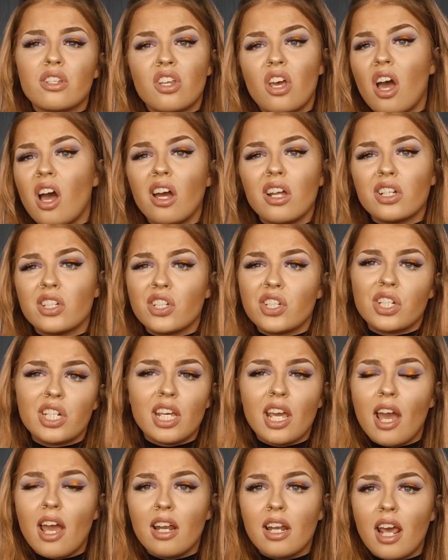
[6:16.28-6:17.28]
touch
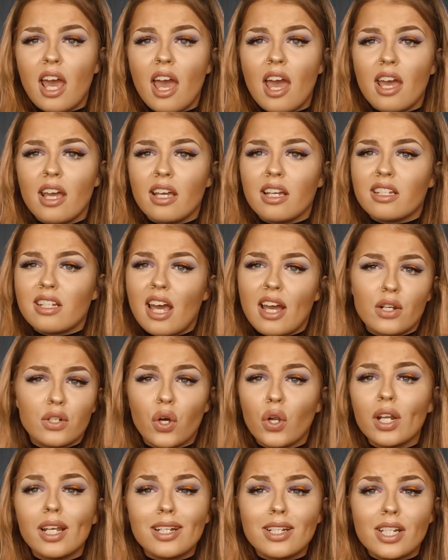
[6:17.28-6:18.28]
DNA
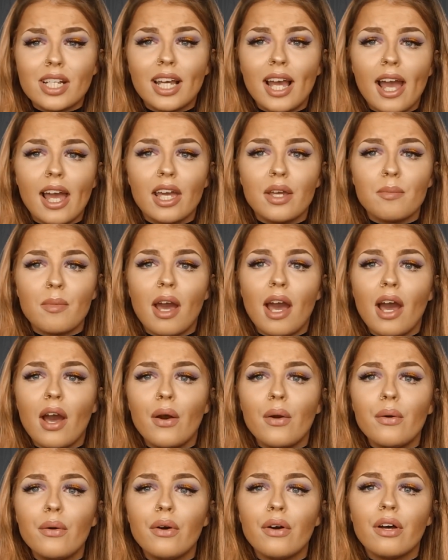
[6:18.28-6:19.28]
technology came
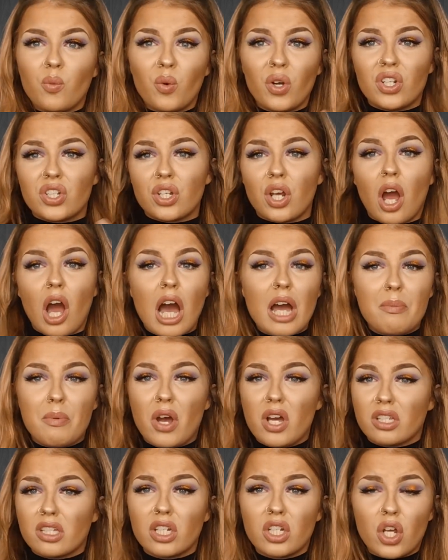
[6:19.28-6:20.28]
out, which I
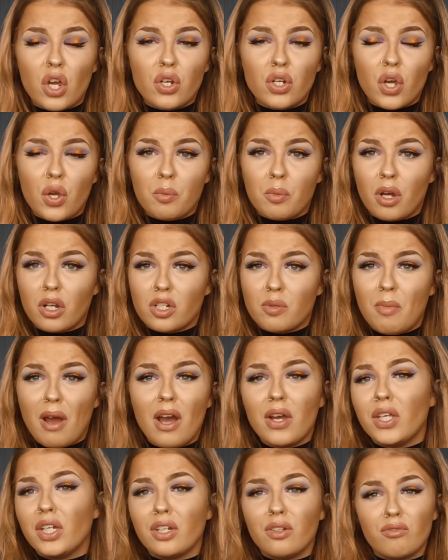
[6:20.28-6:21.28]
personally don't know much
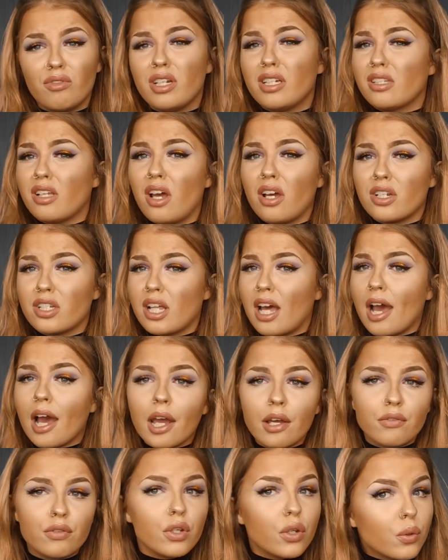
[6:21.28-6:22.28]
about. You can research that
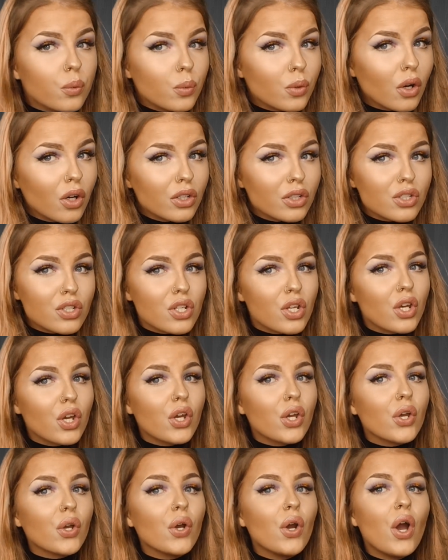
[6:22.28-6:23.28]
if you want
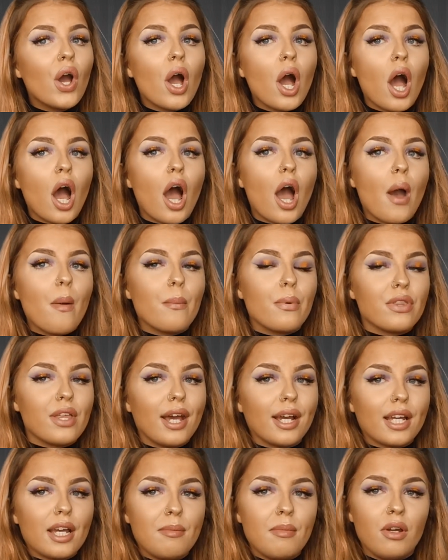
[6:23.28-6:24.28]
to. But
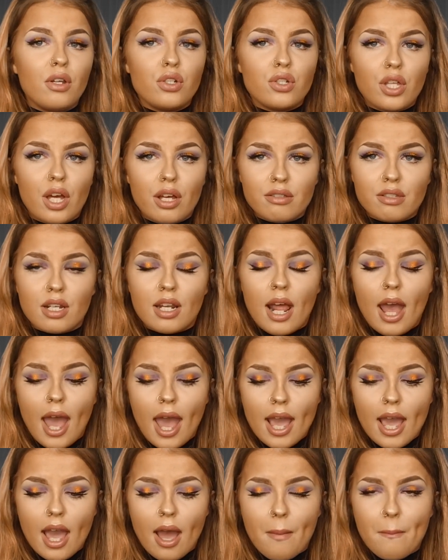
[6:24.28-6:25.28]
that came out in
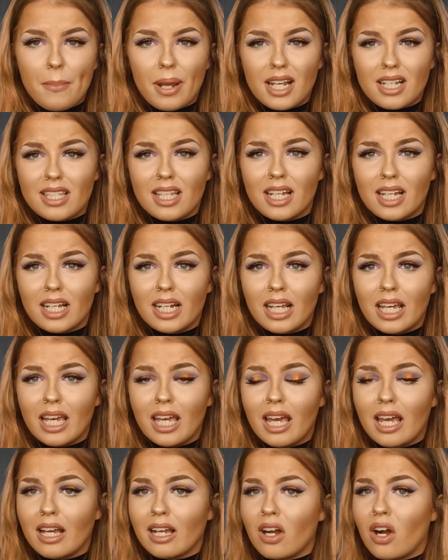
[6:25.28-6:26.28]
2008, and
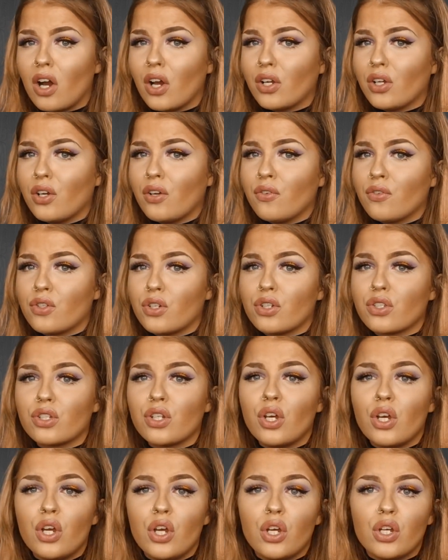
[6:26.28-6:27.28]
basically it kind of just
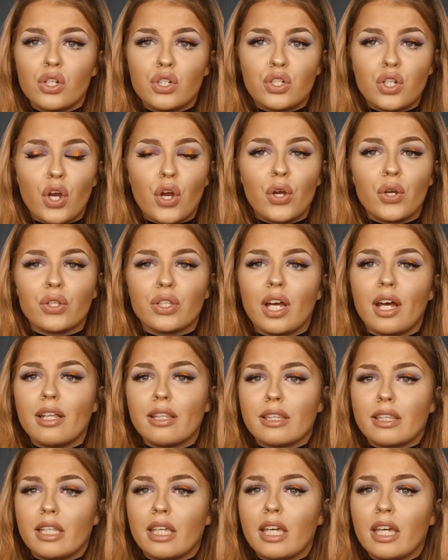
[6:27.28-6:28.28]
showed
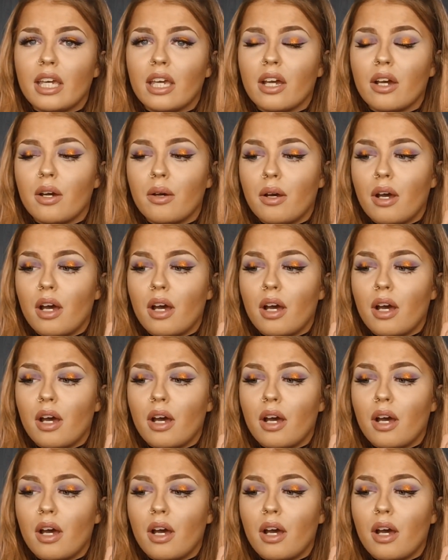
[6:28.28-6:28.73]
that the